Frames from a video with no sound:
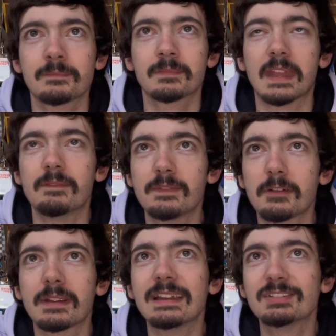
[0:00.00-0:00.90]
That
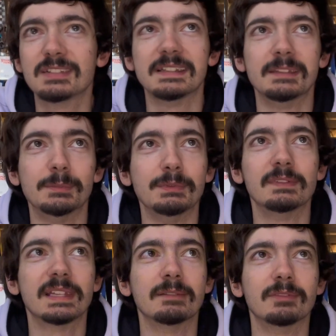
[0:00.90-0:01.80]
variation in the moves
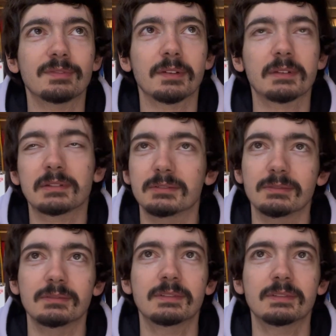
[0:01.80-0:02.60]
there was very cool.